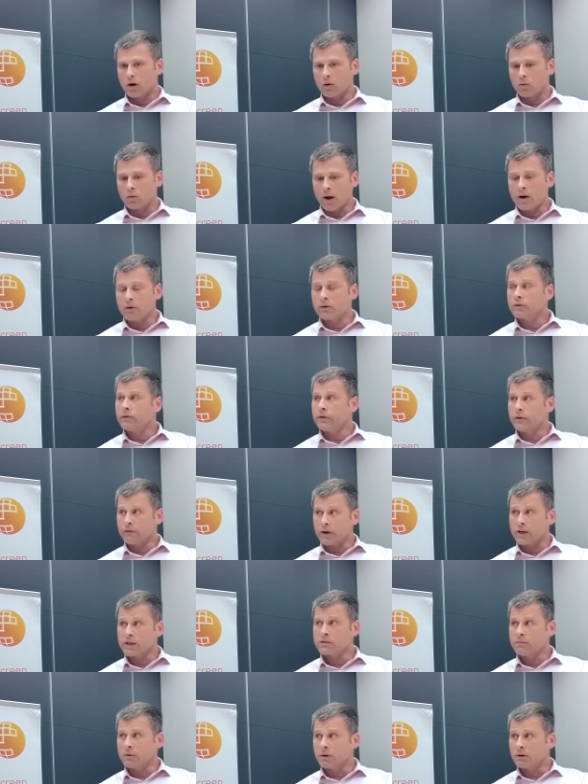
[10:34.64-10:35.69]
round of
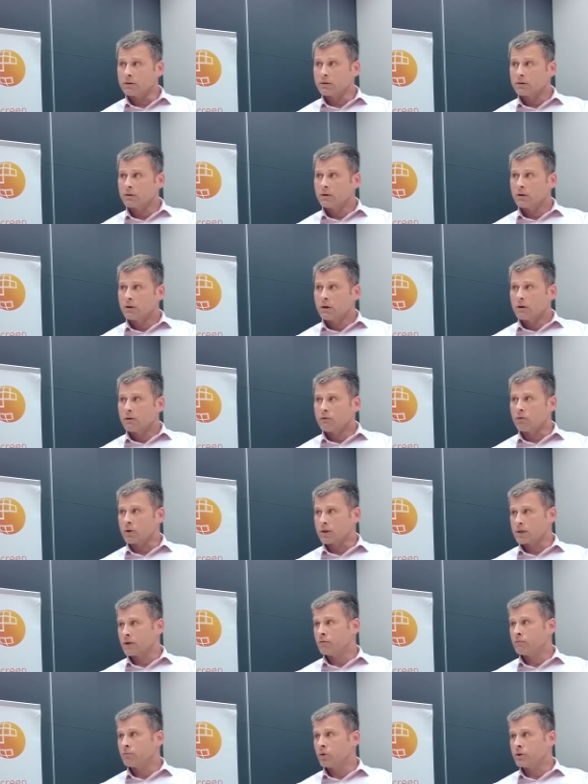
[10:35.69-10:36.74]
investment for
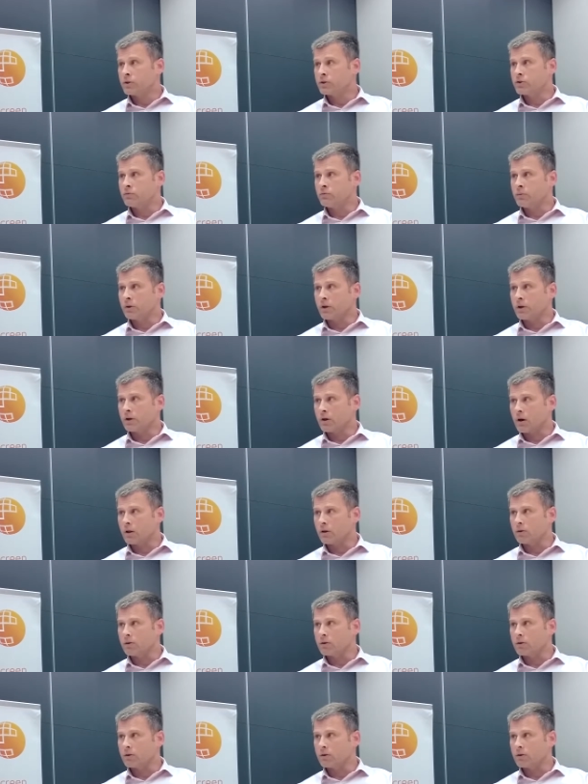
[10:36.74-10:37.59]
$7.2 million